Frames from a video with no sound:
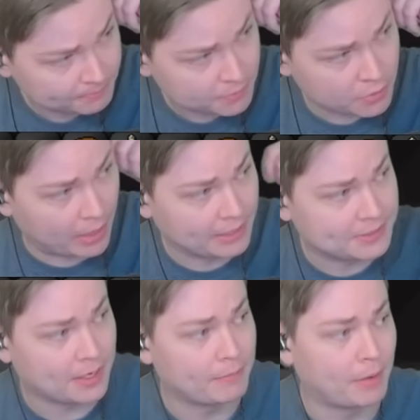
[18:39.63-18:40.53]
So
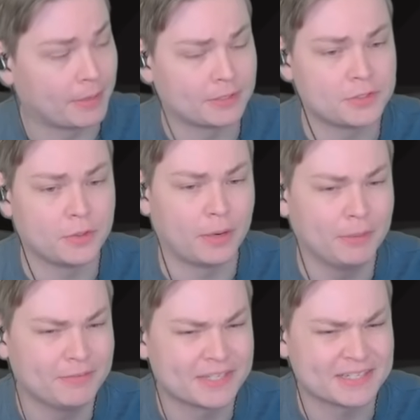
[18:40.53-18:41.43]
anytime Yama hits you, I
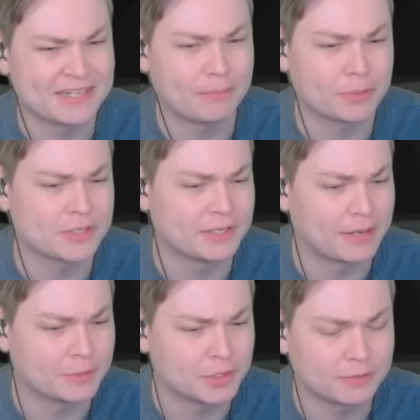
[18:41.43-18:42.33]
believe it takes 10%
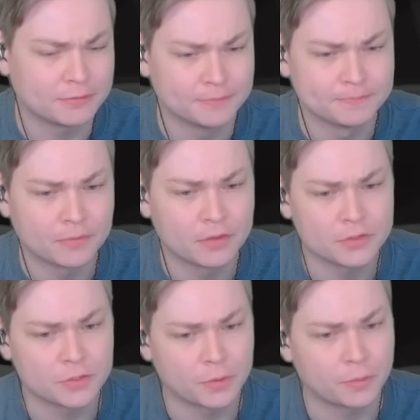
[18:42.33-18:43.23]
damage off.
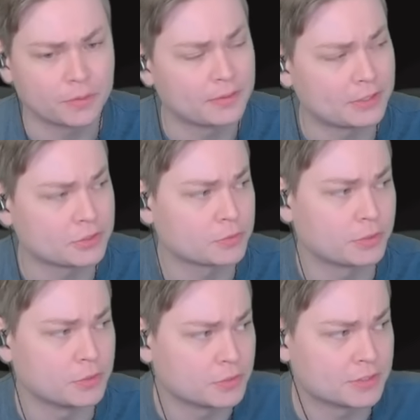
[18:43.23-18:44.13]
So that just
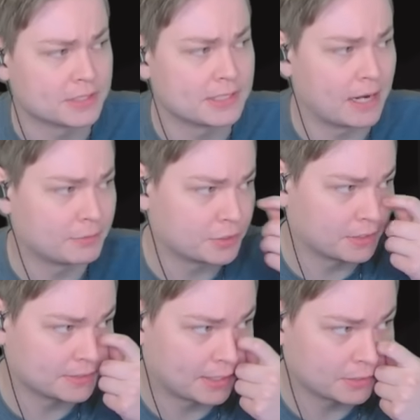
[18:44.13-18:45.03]
reduces the damage you're
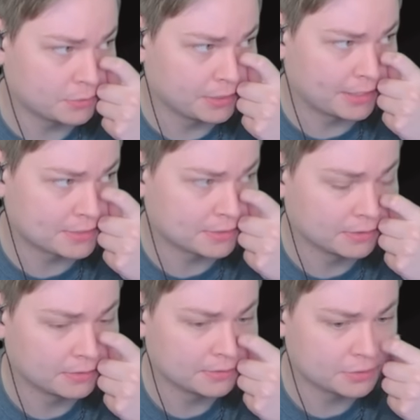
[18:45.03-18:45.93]
going to take. It's really nice.
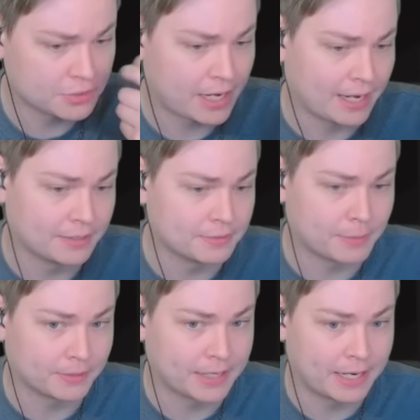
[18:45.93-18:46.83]
Just a handy
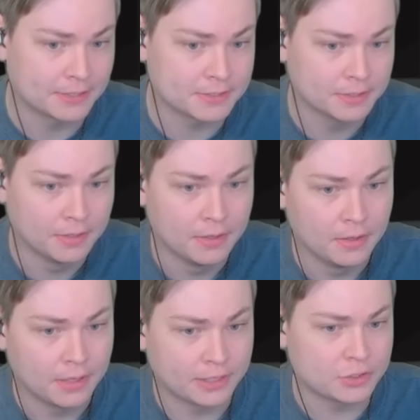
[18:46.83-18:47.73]
spell to cast.
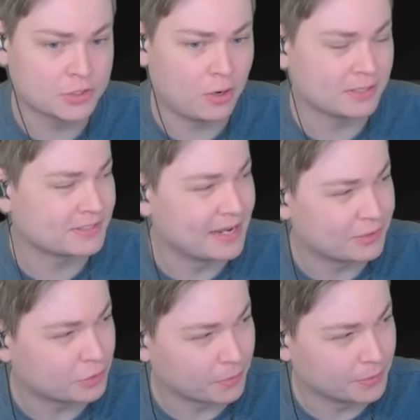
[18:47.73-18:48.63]
It just costs
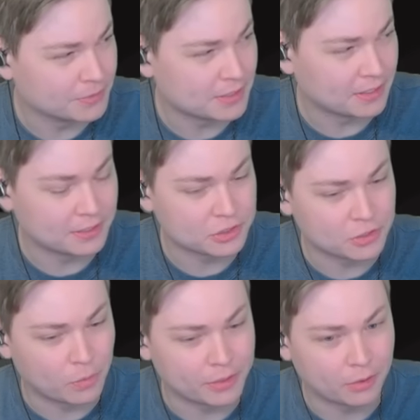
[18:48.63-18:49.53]
nature runes in addition
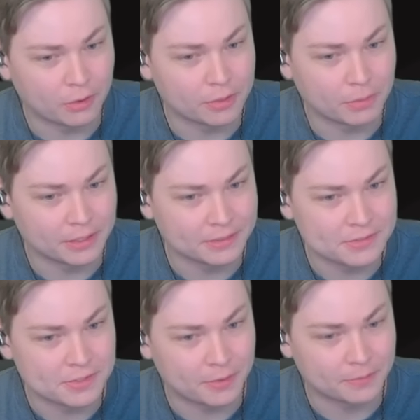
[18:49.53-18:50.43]
to what you're already bringing,
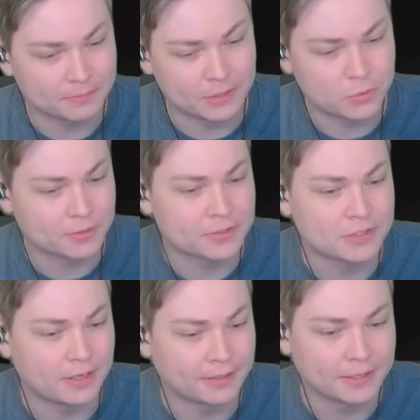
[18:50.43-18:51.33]
so that's worth the
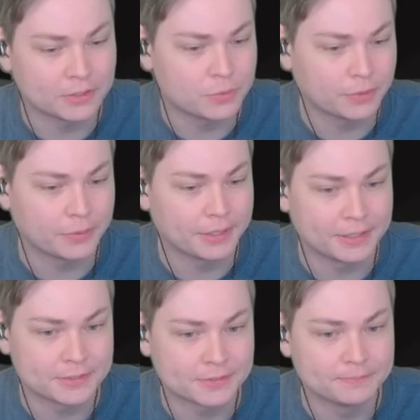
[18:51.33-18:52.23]
slot. It's really, really
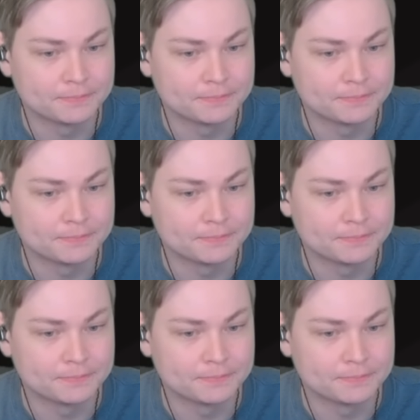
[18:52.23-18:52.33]
nice.